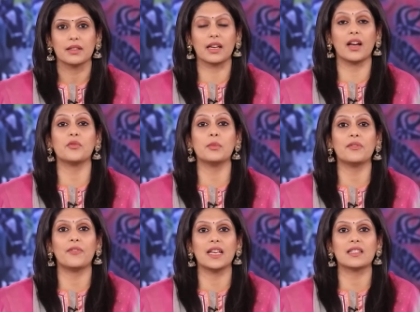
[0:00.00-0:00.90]
The
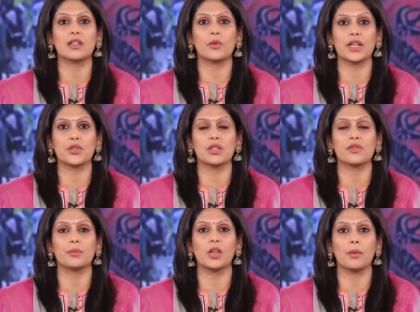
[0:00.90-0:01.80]
government faced questions
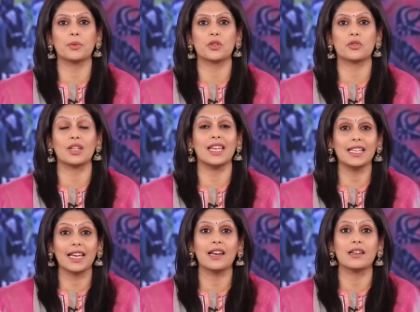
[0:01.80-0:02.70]
from the opposition in
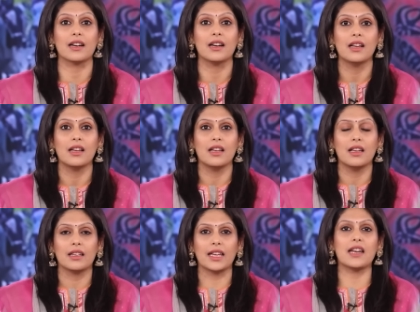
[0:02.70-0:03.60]
Canada.
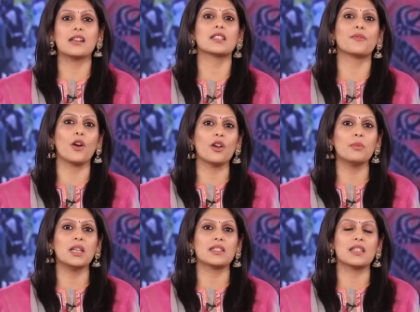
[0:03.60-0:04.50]
Canada's foreign
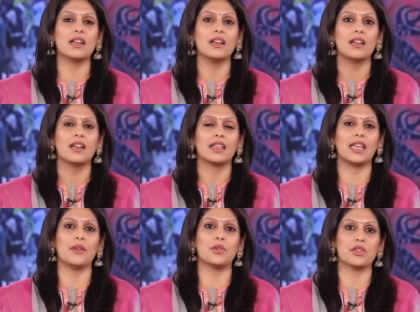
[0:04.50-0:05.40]
minister
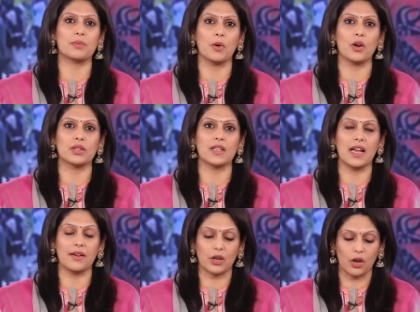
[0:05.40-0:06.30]
gave a response, and
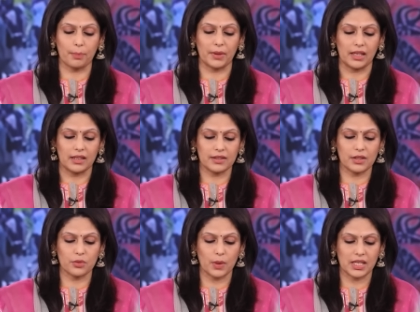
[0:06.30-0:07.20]
I have a copy.
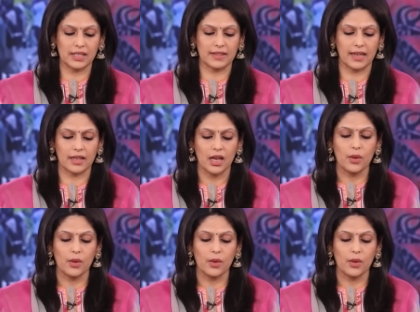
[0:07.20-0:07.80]
Listen to what he said.